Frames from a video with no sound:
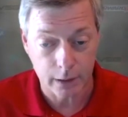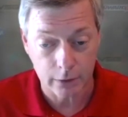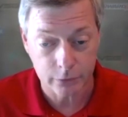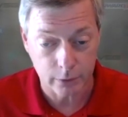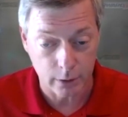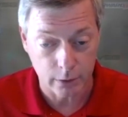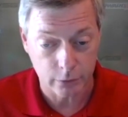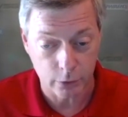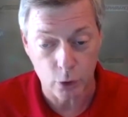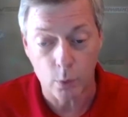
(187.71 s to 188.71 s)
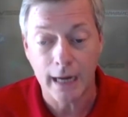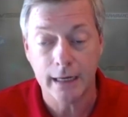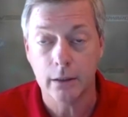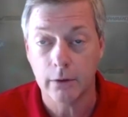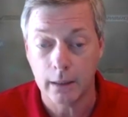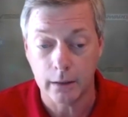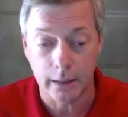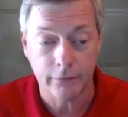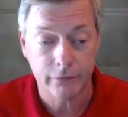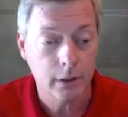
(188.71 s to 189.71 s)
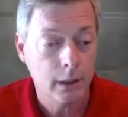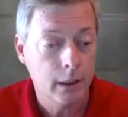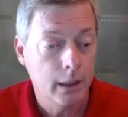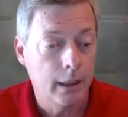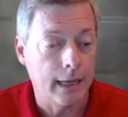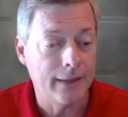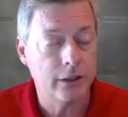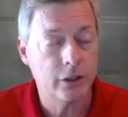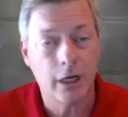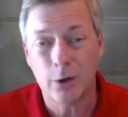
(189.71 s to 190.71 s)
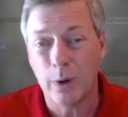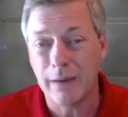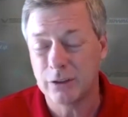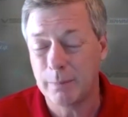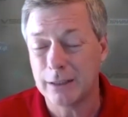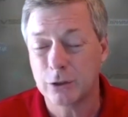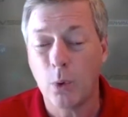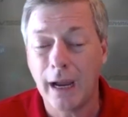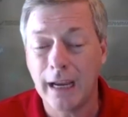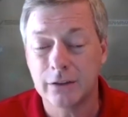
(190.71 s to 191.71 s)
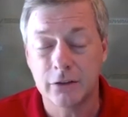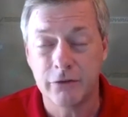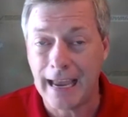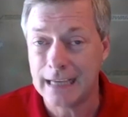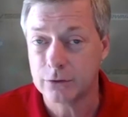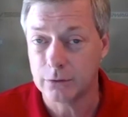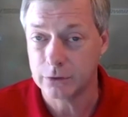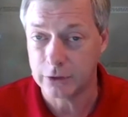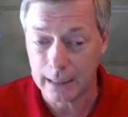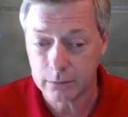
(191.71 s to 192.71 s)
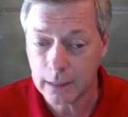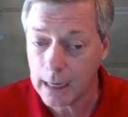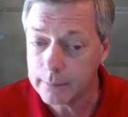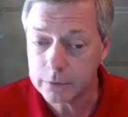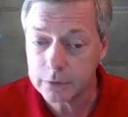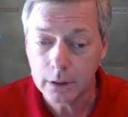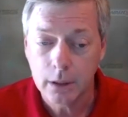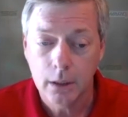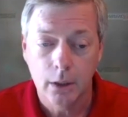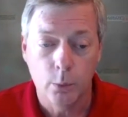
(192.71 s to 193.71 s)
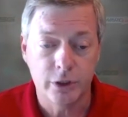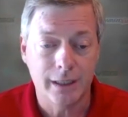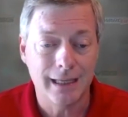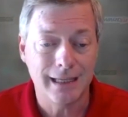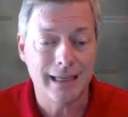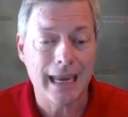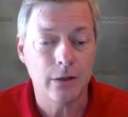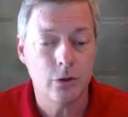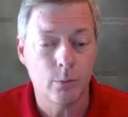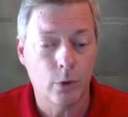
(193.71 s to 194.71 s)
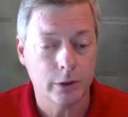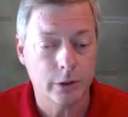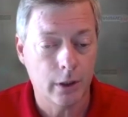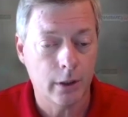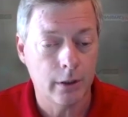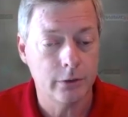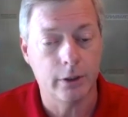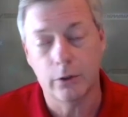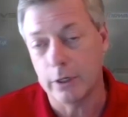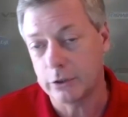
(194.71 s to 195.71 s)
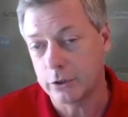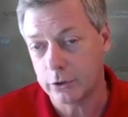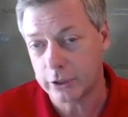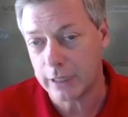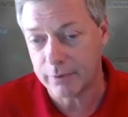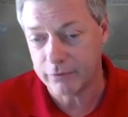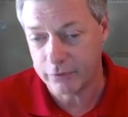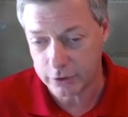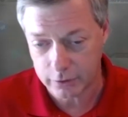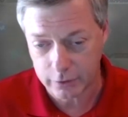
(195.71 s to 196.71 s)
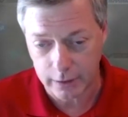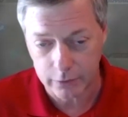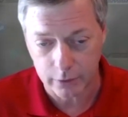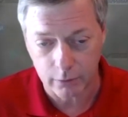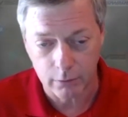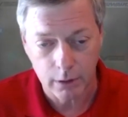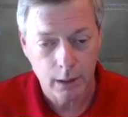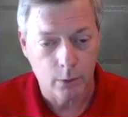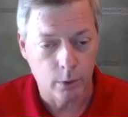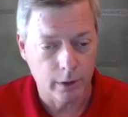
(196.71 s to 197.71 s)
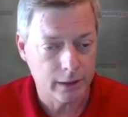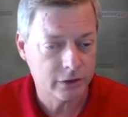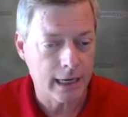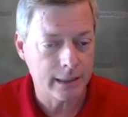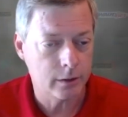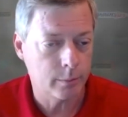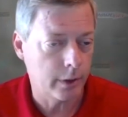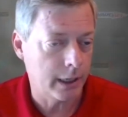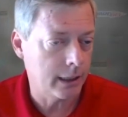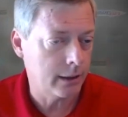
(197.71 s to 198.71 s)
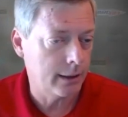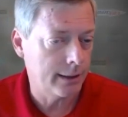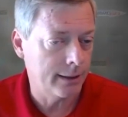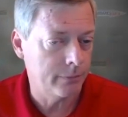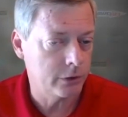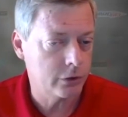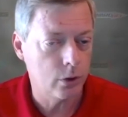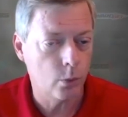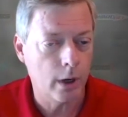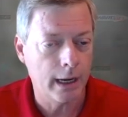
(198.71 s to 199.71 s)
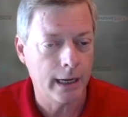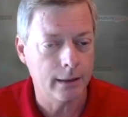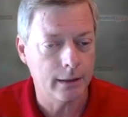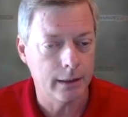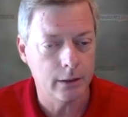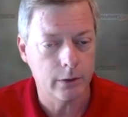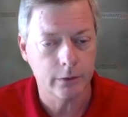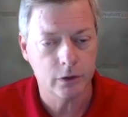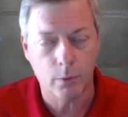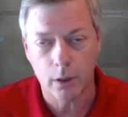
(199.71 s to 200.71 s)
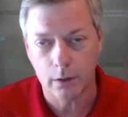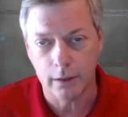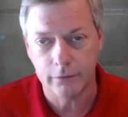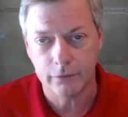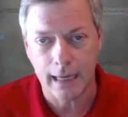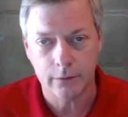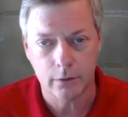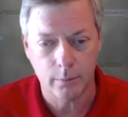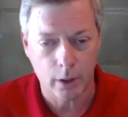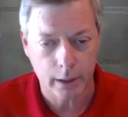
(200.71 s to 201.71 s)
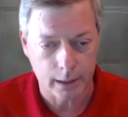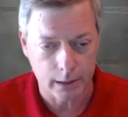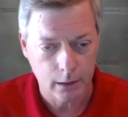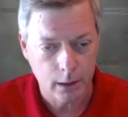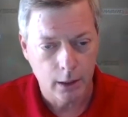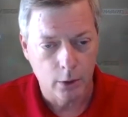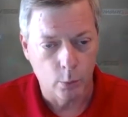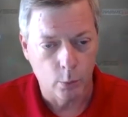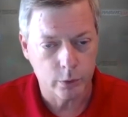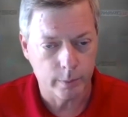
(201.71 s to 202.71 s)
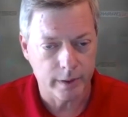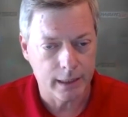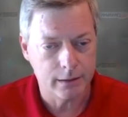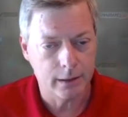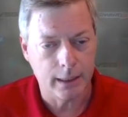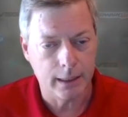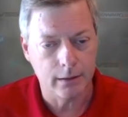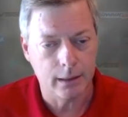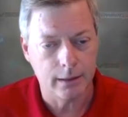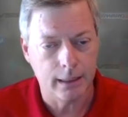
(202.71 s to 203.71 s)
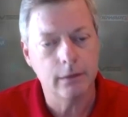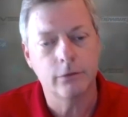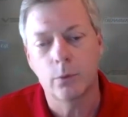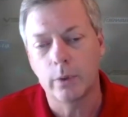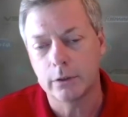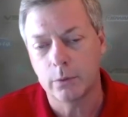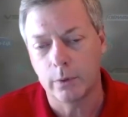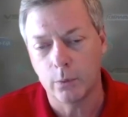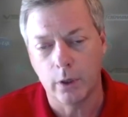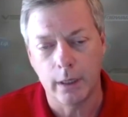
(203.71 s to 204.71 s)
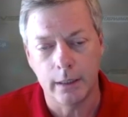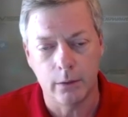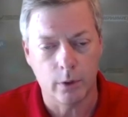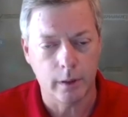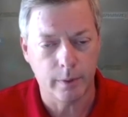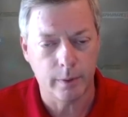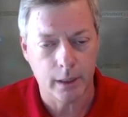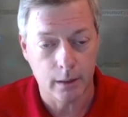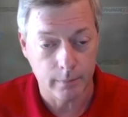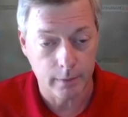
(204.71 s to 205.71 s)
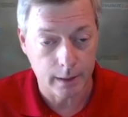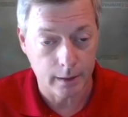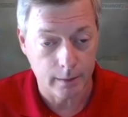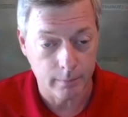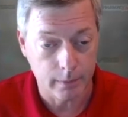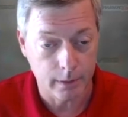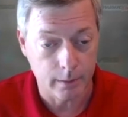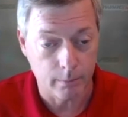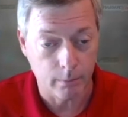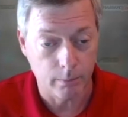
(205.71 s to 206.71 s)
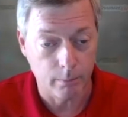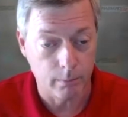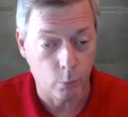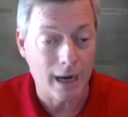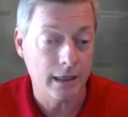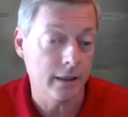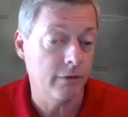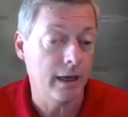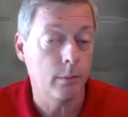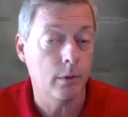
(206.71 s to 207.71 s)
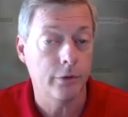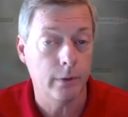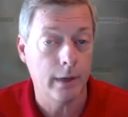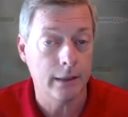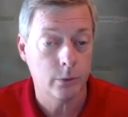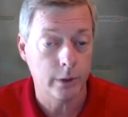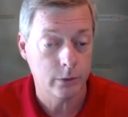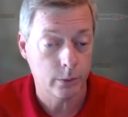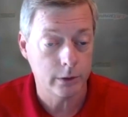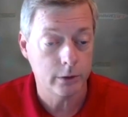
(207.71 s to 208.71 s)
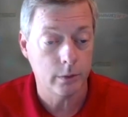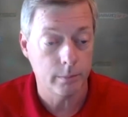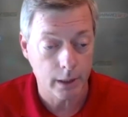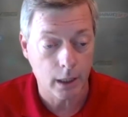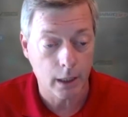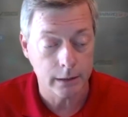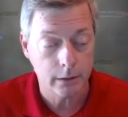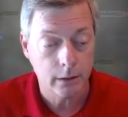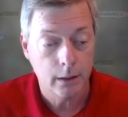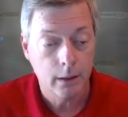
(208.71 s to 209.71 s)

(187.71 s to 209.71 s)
It also goes on the new wide in-ground lift. And that Shockwave is about twice as fast on cycle times, which again gains you more turns and increases your shop efficiency. So really excited to bring this new wide in-ground smart lift out to the market, which will begin to hit at the end of 2021 and really become widely available throughout 2022 and beyond.